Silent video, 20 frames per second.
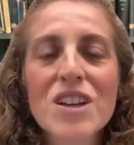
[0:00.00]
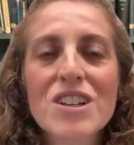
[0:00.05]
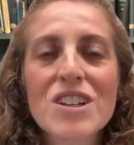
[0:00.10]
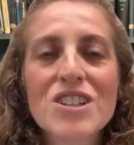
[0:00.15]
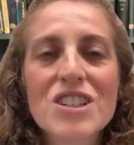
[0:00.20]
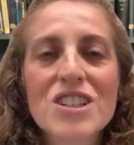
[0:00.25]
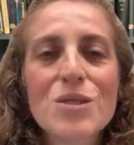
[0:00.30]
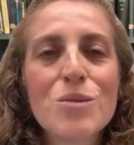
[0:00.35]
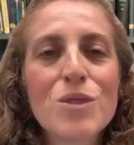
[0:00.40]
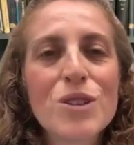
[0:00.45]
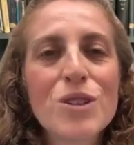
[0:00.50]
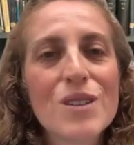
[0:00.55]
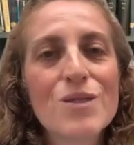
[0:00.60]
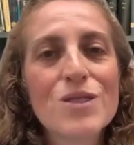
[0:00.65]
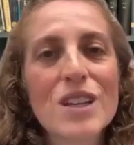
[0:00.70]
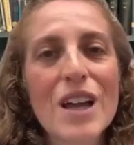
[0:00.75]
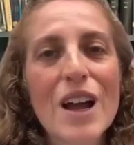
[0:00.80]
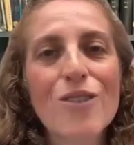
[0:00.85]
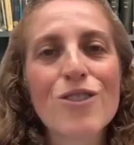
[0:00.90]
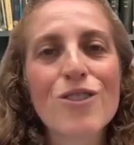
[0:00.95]
She
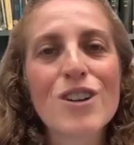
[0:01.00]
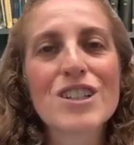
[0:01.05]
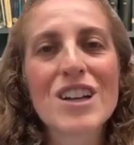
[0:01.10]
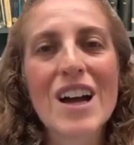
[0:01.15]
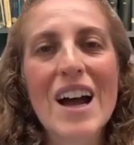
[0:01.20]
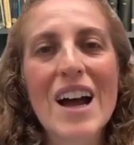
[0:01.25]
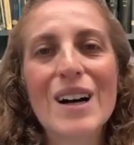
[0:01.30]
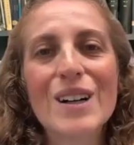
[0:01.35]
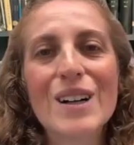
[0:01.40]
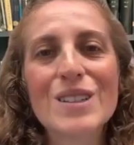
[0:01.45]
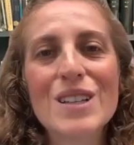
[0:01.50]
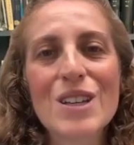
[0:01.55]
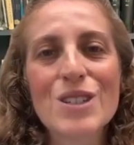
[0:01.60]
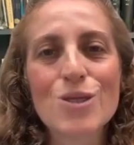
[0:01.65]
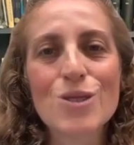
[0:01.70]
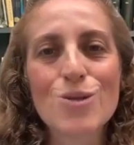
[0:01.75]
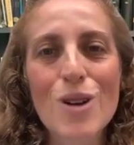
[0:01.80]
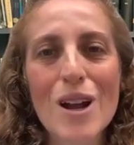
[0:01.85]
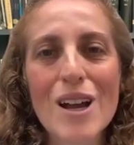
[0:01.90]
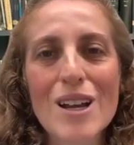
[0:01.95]
believes every child
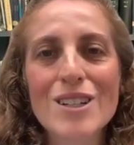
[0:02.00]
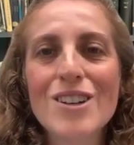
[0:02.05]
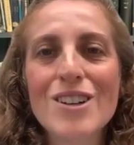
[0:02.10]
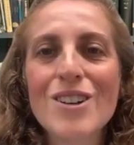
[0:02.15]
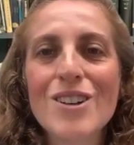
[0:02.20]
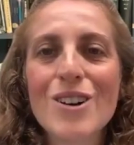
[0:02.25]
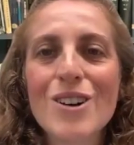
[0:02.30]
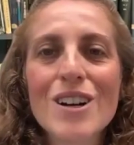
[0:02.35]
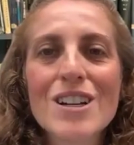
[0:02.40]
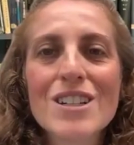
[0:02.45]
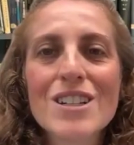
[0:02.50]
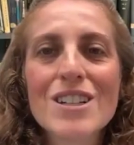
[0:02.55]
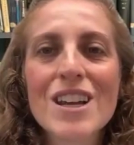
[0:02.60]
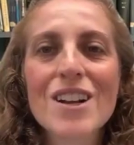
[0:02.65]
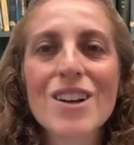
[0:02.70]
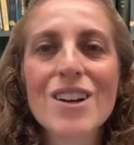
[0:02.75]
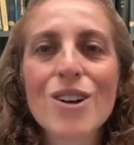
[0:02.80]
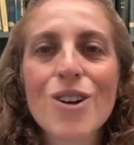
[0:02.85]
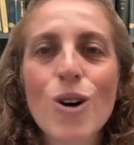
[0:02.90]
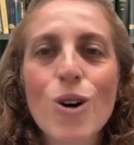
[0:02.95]
has a right to
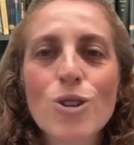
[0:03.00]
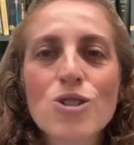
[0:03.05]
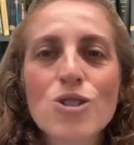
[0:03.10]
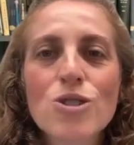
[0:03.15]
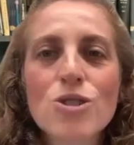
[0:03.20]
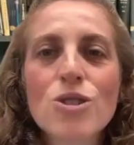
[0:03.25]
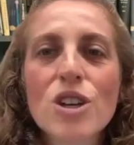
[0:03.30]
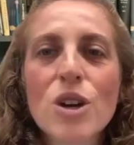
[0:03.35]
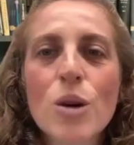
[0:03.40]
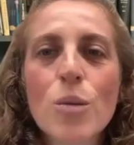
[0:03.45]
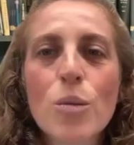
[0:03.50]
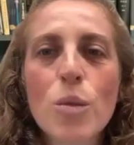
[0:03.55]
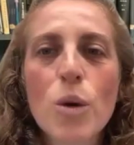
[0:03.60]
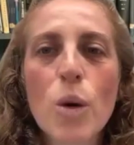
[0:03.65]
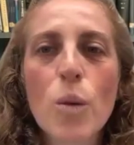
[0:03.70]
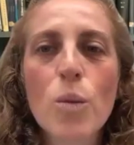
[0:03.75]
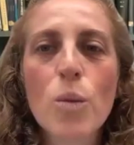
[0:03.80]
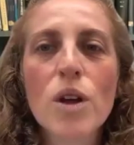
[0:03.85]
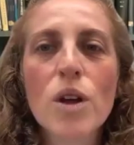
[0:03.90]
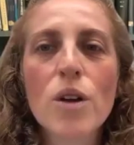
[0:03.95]
nourishing, culturally
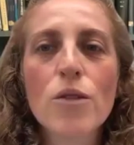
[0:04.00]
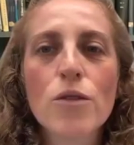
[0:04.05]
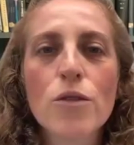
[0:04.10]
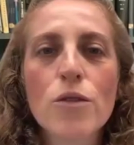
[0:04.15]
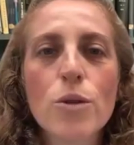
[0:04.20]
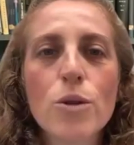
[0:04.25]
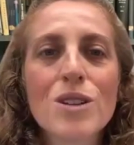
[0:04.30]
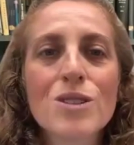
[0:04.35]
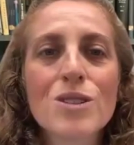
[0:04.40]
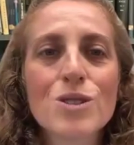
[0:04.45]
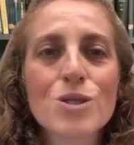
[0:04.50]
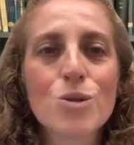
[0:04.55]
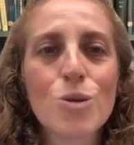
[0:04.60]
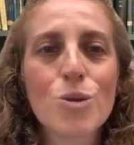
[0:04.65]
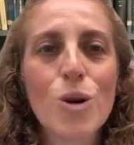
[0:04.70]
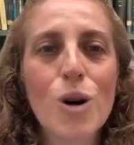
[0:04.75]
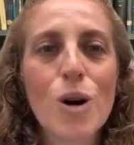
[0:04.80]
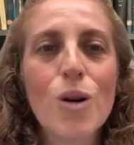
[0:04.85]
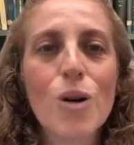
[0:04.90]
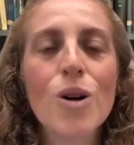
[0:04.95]
appropriate food at
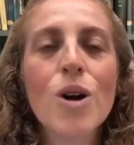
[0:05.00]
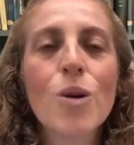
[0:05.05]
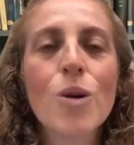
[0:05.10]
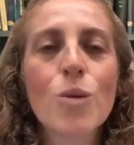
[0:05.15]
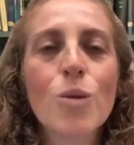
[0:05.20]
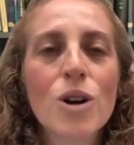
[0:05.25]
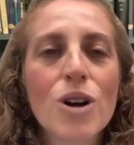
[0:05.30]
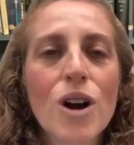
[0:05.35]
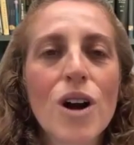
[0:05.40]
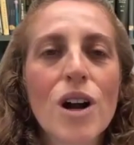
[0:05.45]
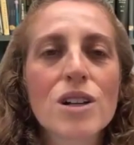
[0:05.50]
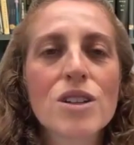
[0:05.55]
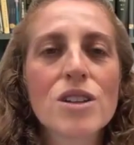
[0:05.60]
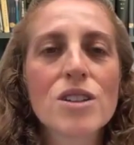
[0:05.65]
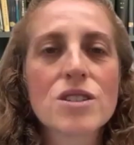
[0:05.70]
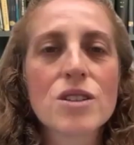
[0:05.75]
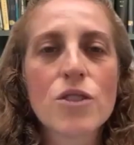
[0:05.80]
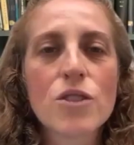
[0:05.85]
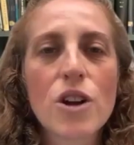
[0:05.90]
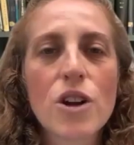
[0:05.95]
school,
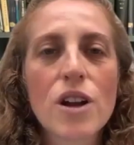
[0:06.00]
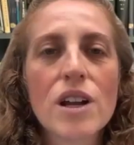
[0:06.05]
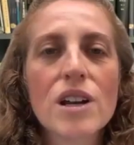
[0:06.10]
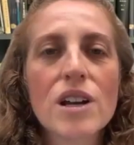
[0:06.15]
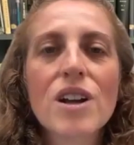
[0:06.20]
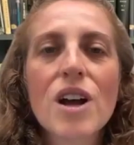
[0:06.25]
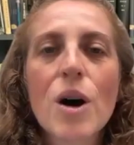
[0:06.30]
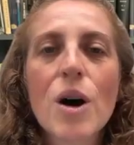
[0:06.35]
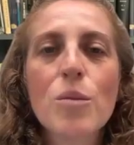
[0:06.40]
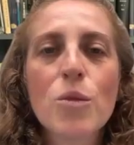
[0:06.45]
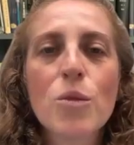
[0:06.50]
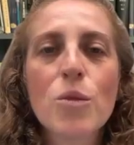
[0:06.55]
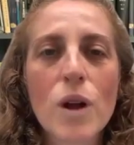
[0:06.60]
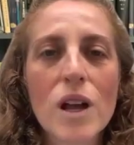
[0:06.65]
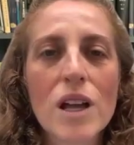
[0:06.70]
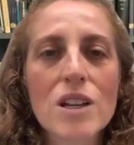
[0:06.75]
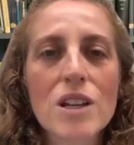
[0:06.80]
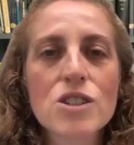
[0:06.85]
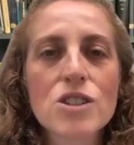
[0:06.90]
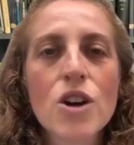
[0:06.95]
regardless of their income,
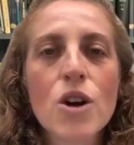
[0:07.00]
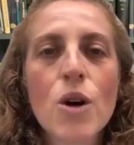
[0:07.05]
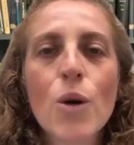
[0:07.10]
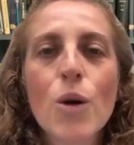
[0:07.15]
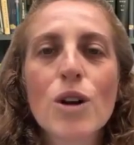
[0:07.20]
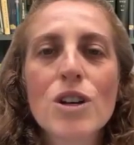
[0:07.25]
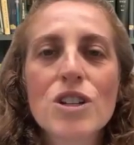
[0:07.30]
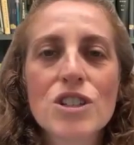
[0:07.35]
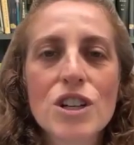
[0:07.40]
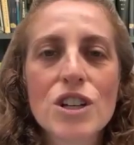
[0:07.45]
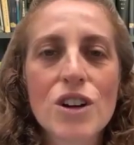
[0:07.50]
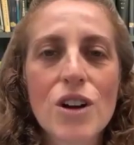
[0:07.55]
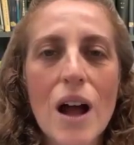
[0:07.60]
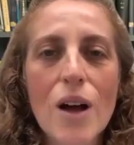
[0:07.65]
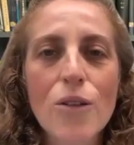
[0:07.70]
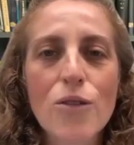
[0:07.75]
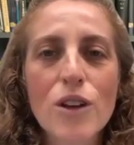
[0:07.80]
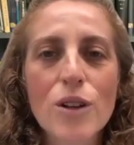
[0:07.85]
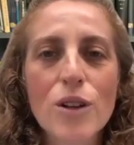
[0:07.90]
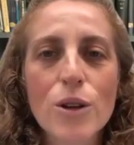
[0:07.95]
race, or
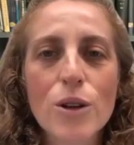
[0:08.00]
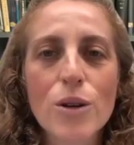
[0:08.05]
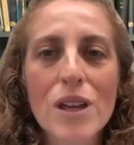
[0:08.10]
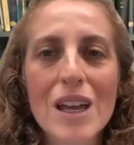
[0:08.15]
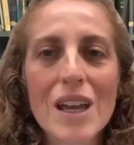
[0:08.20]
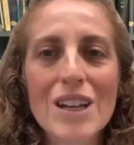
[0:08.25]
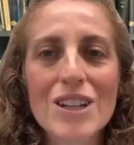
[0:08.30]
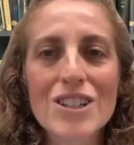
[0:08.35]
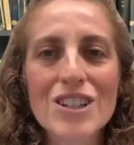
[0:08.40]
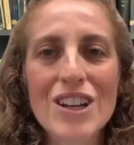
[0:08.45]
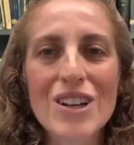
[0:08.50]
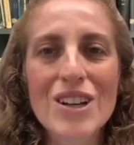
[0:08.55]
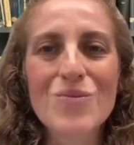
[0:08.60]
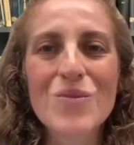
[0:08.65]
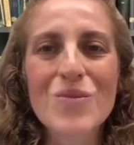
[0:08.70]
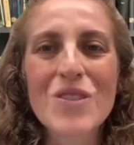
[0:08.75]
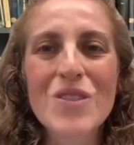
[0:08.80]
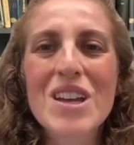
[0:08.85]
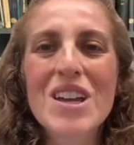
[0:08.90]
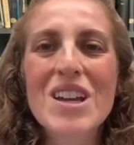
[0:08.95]
geographic location.